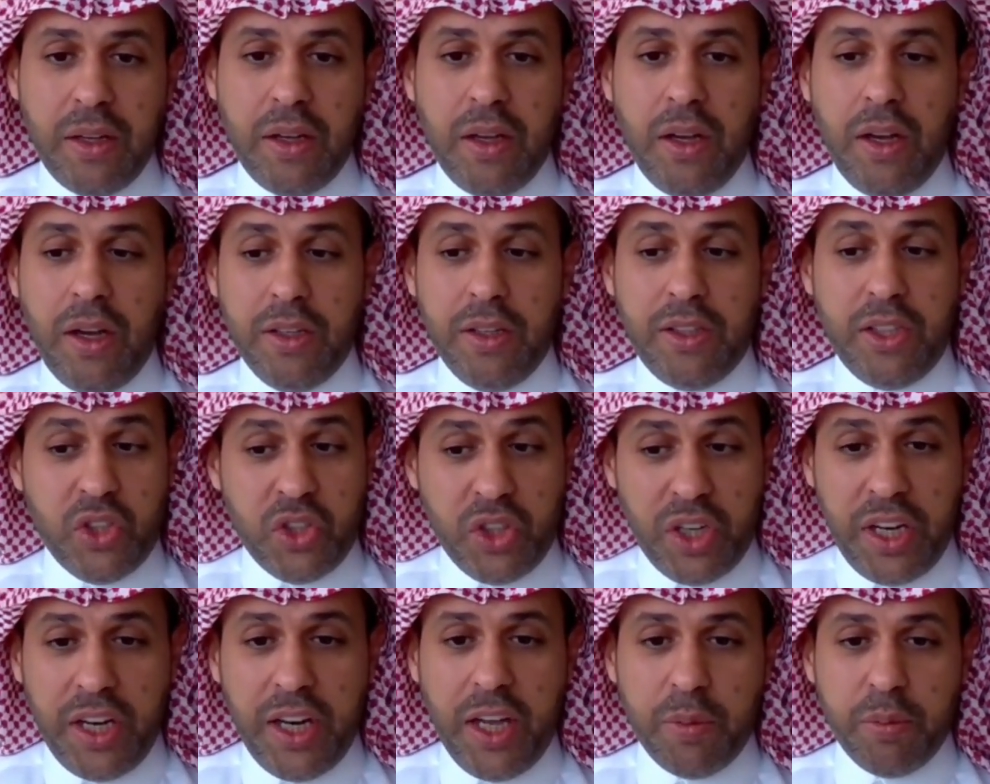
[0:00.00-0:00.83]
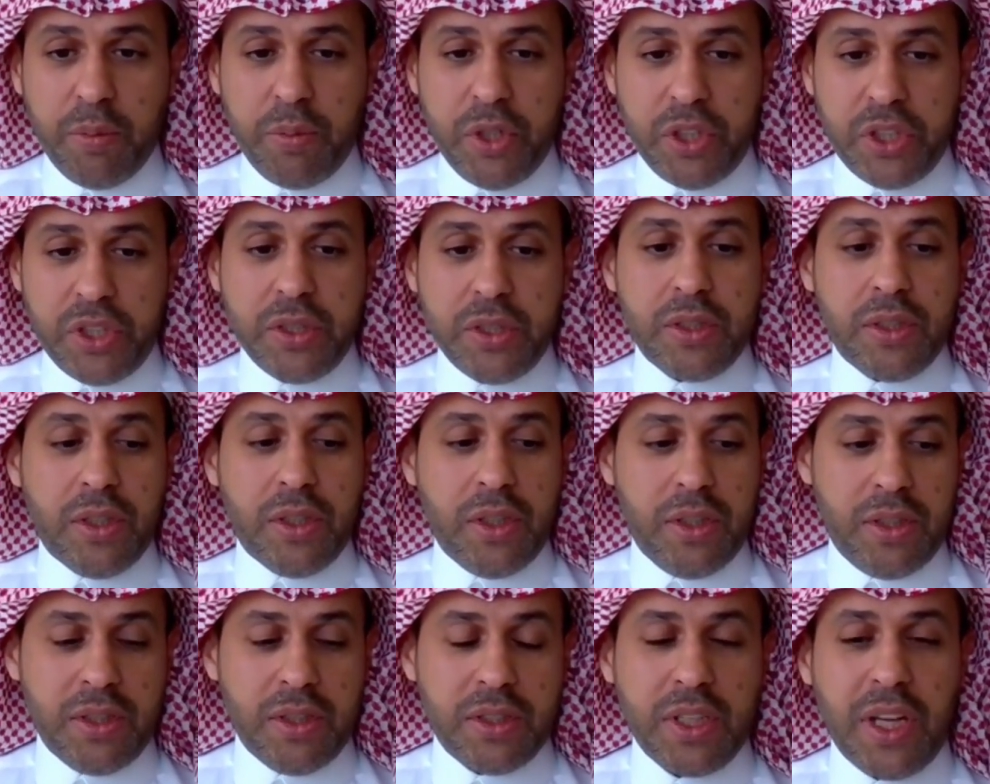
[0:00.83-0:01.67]
It is really ambitious.
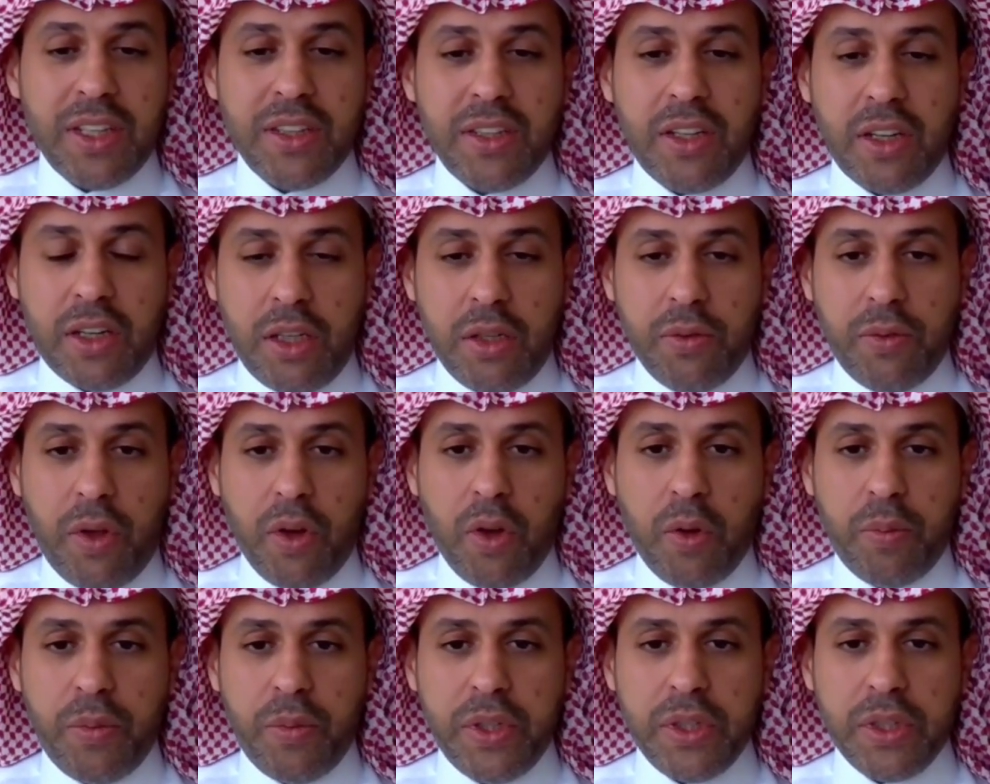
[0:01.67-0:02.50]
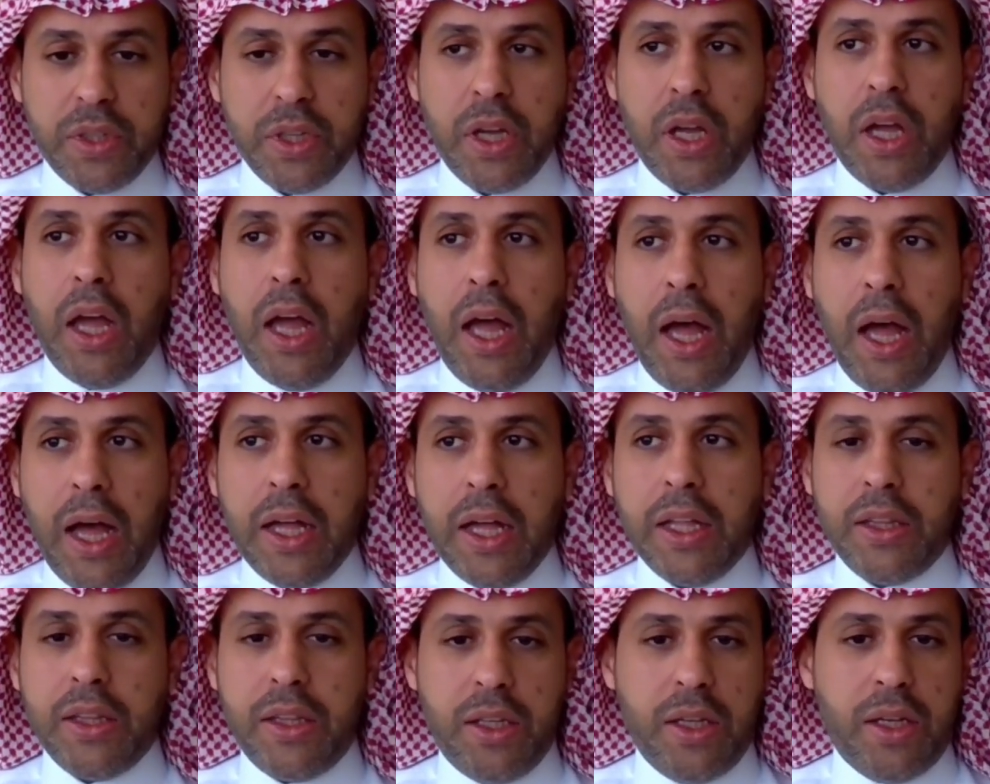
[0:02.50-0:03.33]
It is under development,
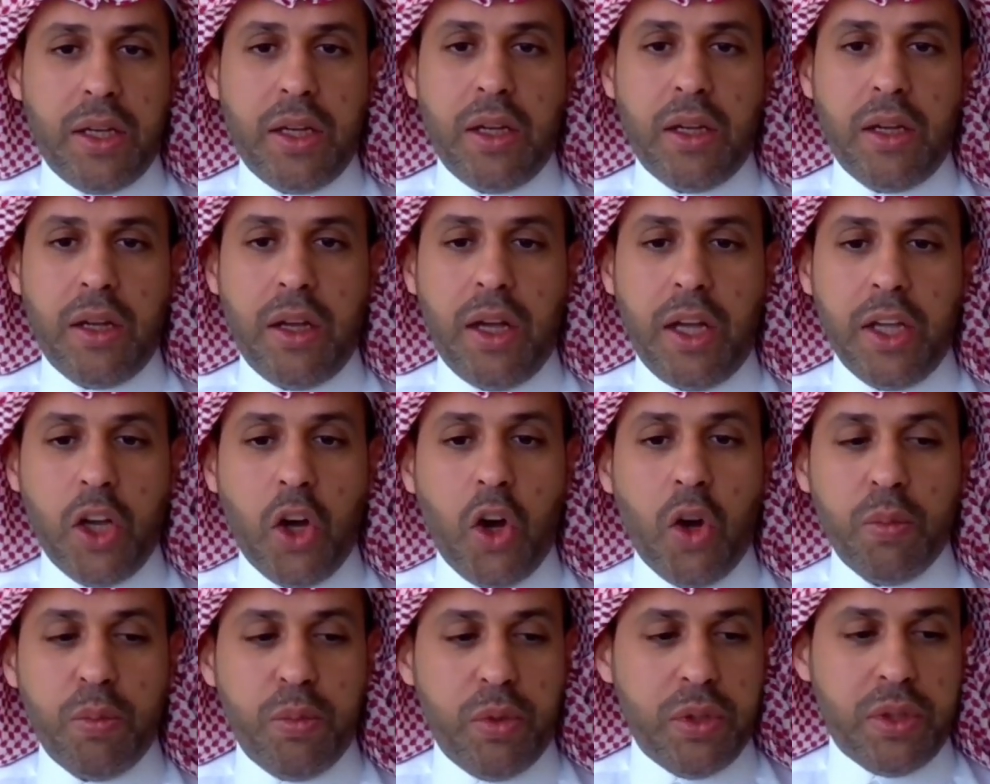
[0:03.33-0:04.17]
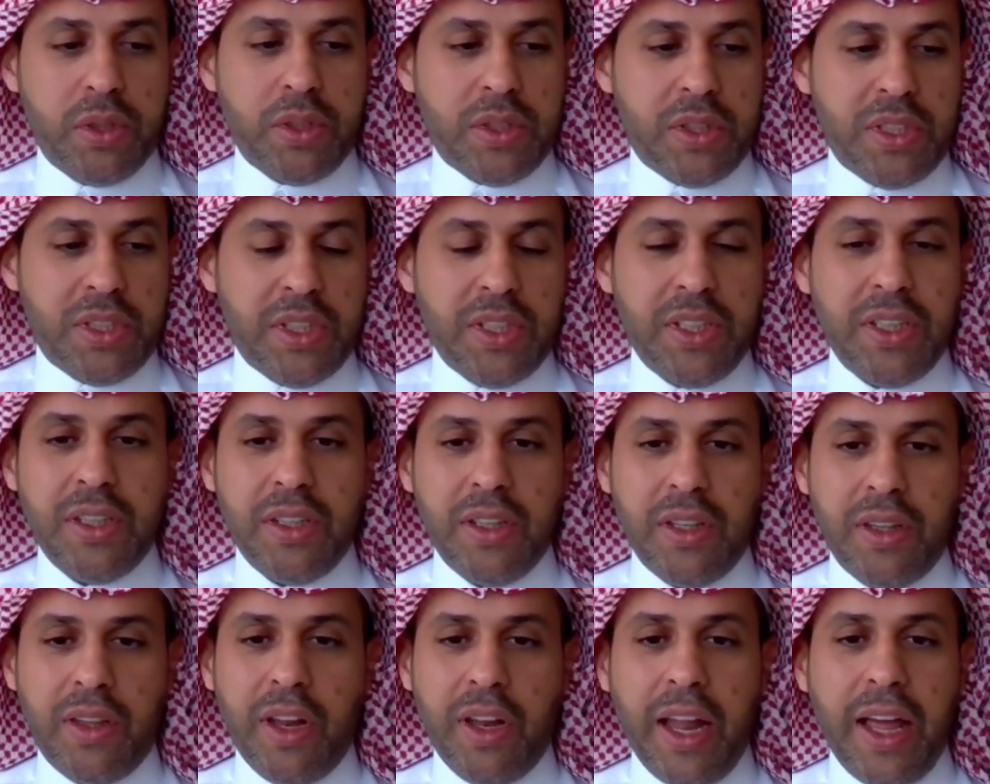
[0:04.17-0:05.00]
and I hope it
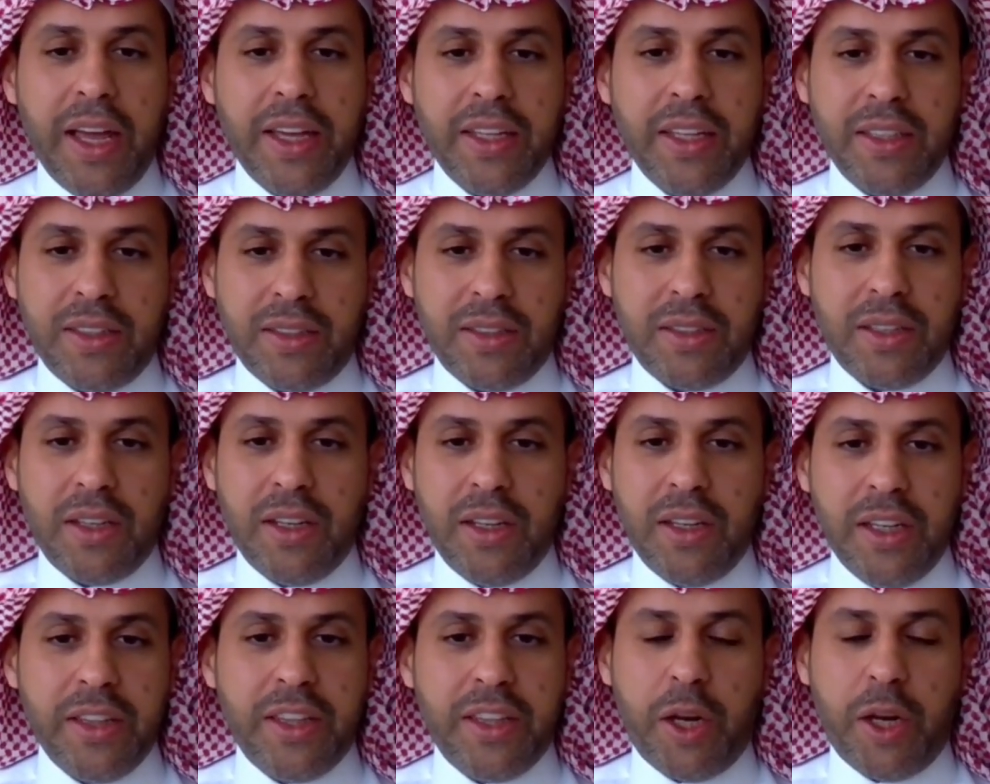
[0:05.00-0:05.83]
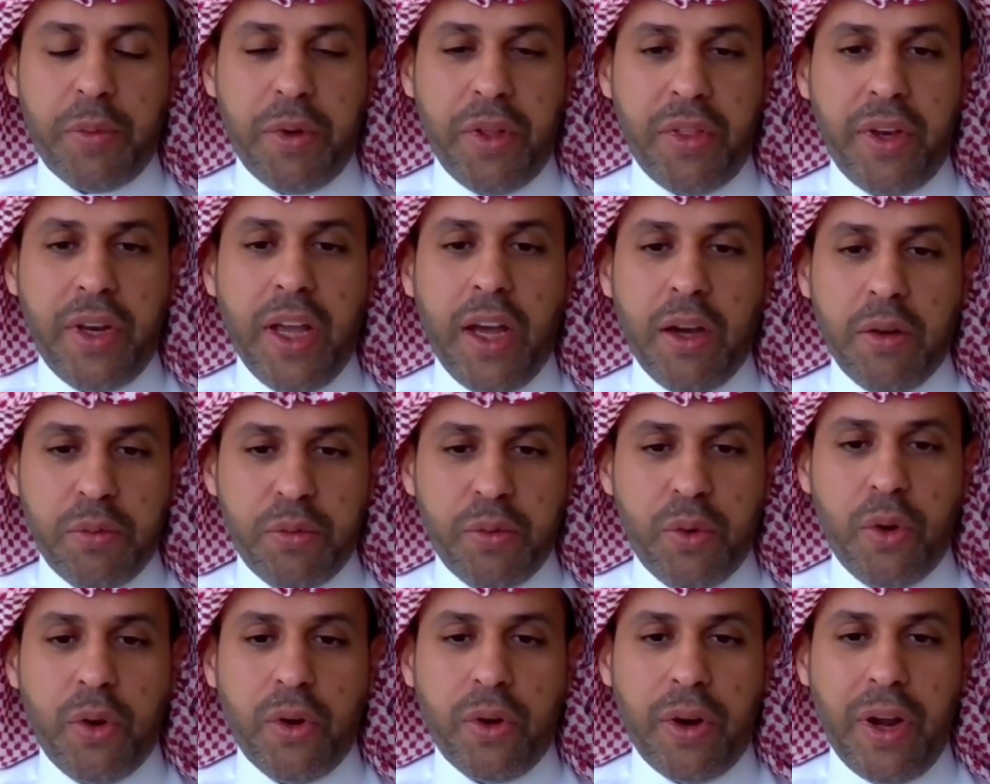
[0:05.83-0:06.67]
see the light in Terminal 3 and
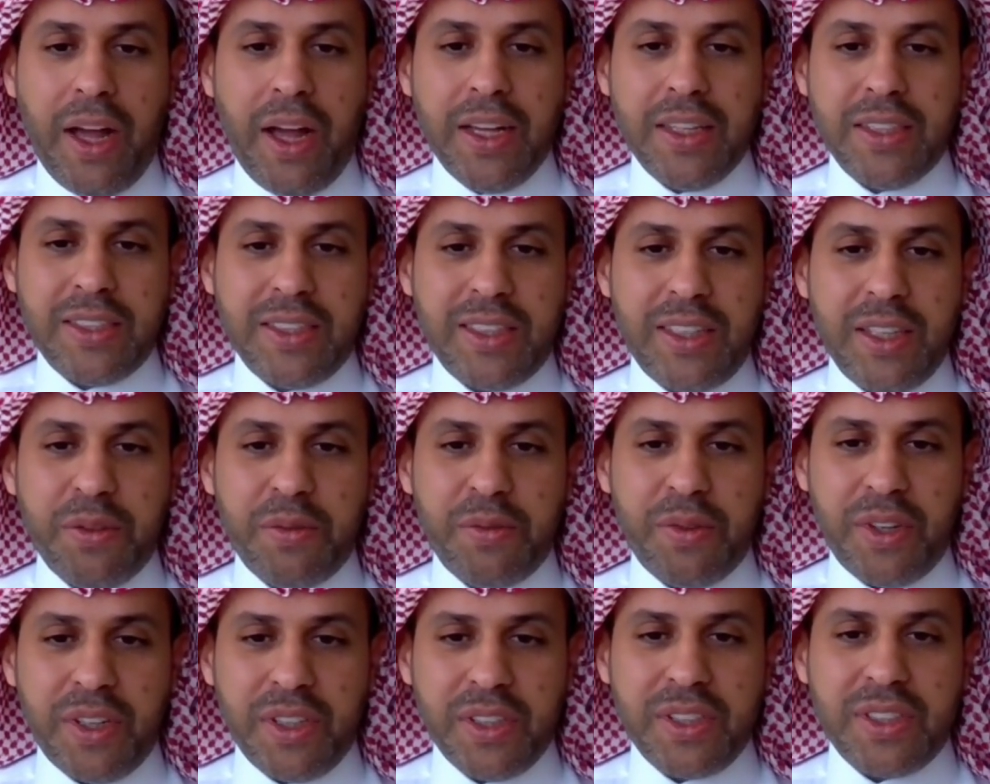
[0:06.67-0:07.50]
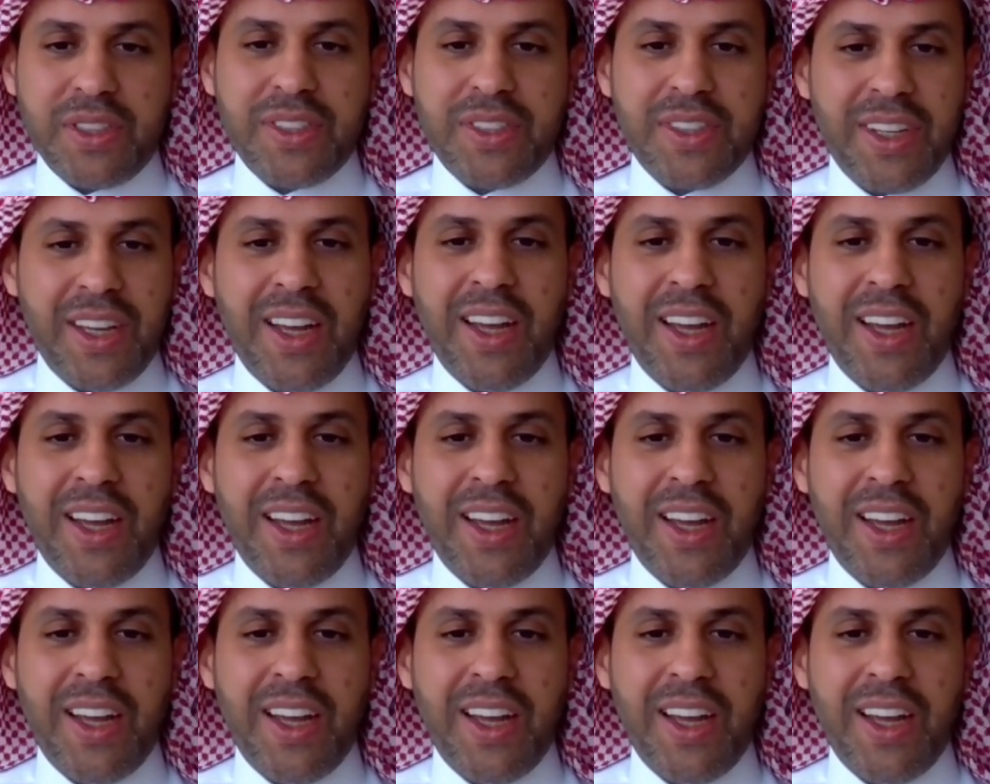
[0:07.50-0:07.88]
4 as the first